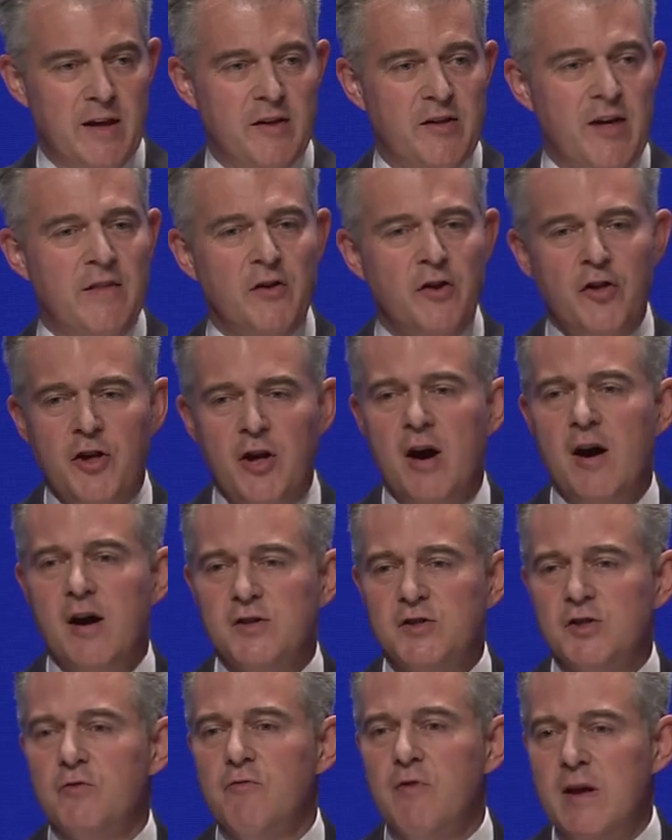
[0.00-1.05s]
to have a chance
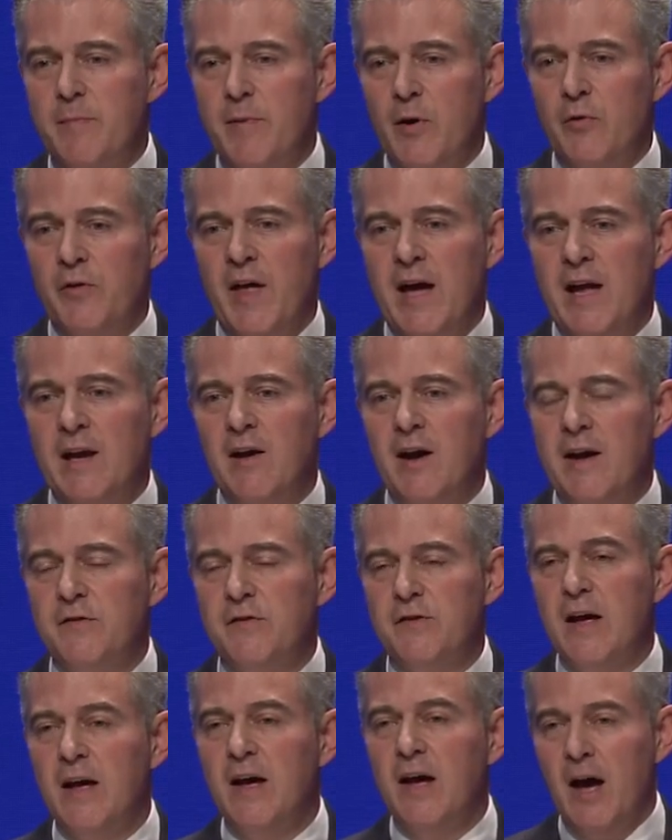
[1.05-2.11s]
to rebuild their lives
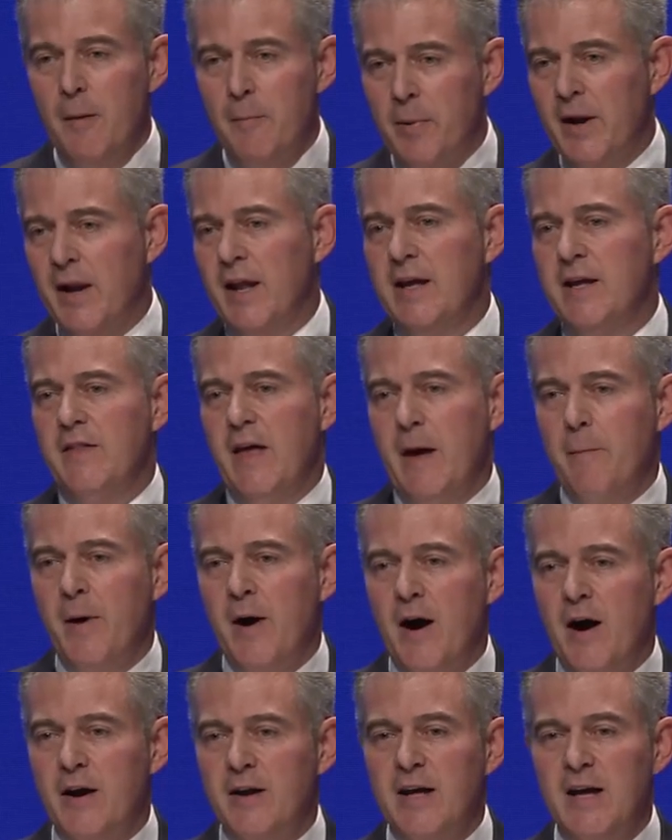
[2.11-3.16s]
and play their
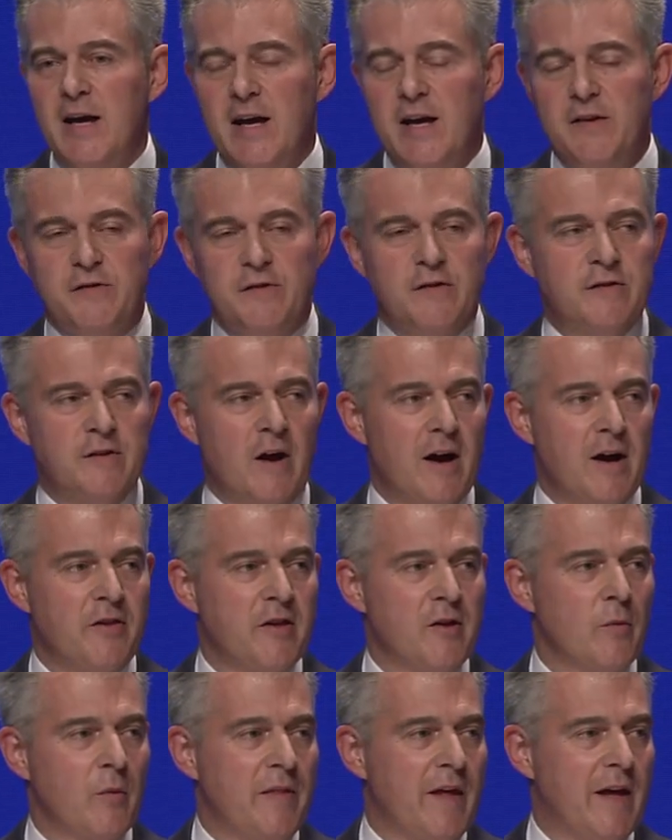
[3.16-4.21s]
part in
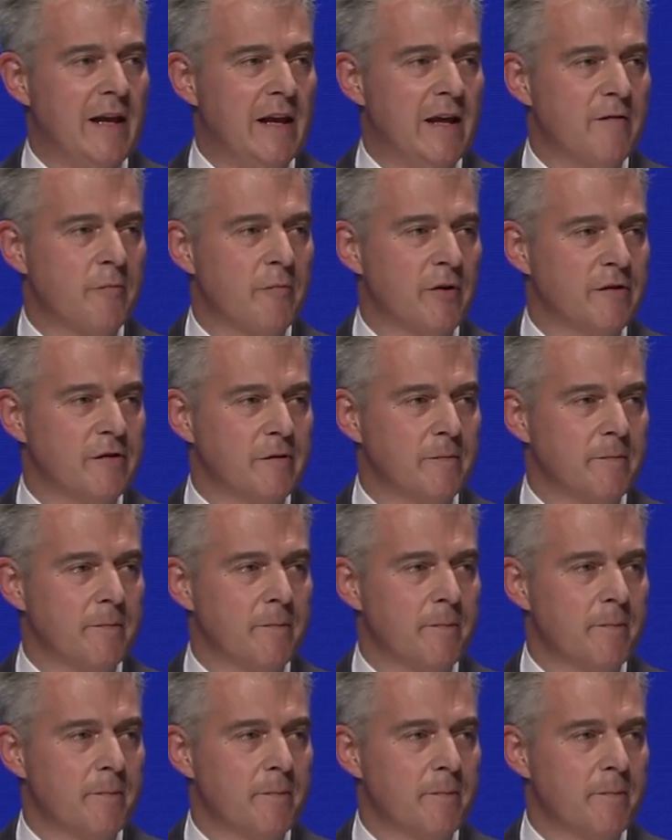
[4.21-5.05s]
society when they leave prison.